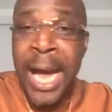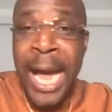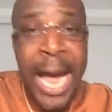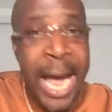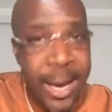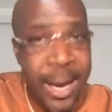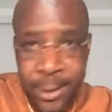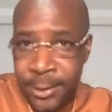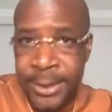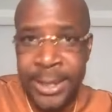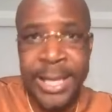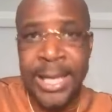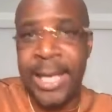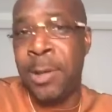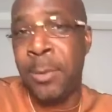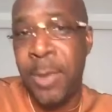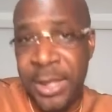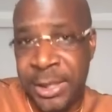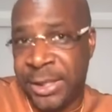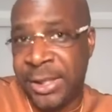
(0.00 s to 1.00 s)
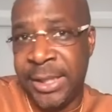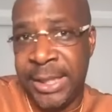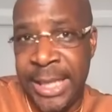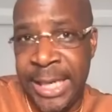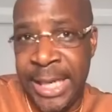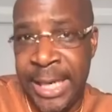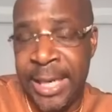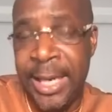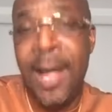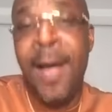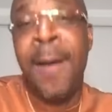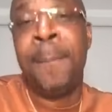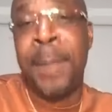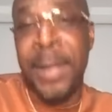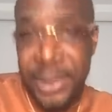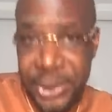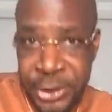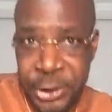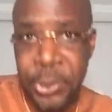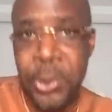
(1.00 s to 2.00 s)
I don't care what you did,
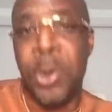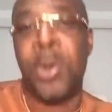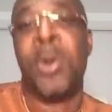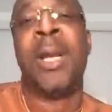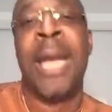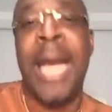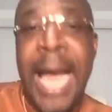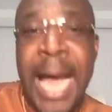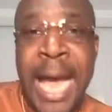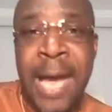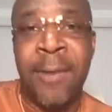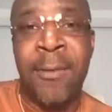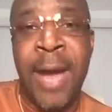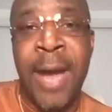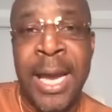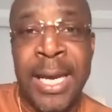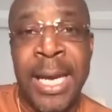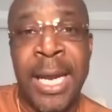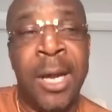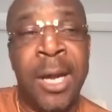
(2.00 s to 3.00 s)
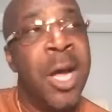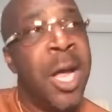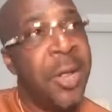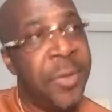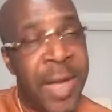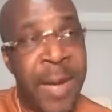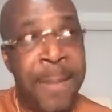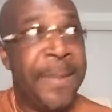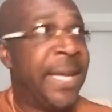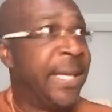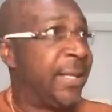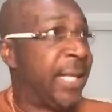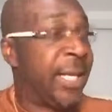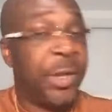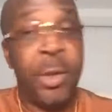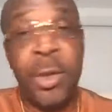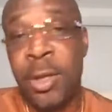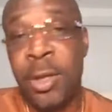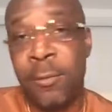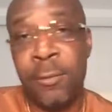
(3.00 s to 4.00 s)
but you're online right now. That means that
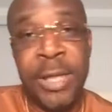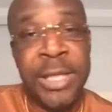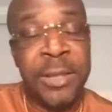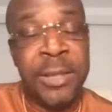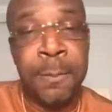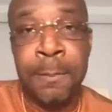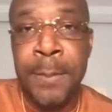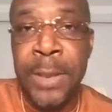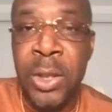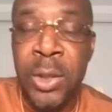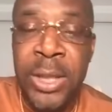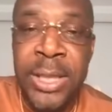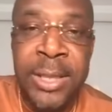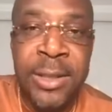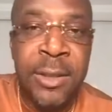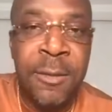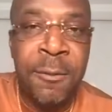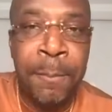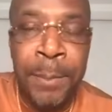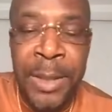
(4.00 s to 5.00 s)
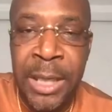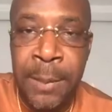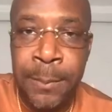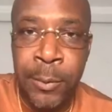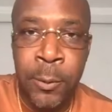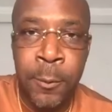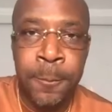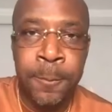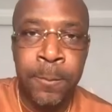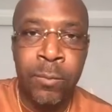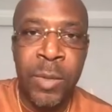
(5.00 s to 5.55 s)
you can reach millions of people.